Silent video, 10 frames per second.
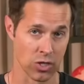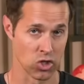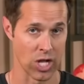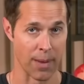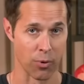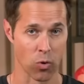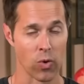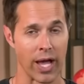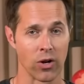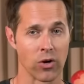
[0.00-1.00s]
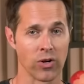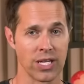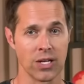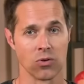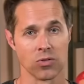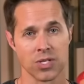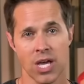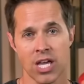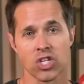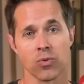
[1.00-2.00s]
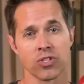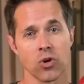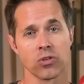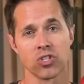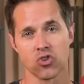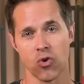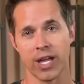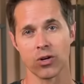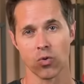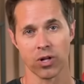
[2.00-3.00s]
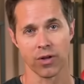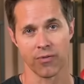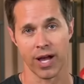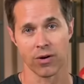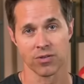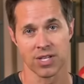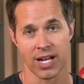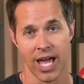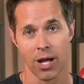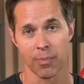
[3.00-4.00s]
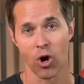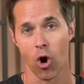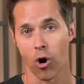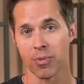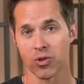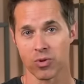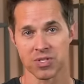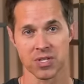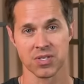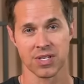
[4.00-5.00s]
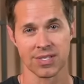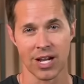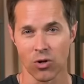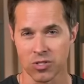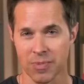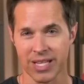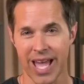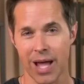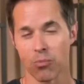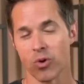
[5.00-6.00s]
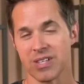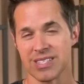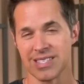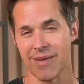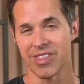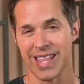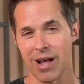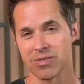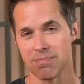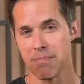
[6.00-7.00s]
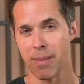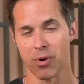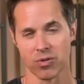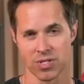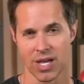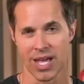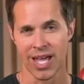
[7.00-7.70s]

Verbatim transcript: the Gestapo right on her heels, she returned to train guerrilla fighters and head up an arm of the resistance that ultimately had more than seven thousand members.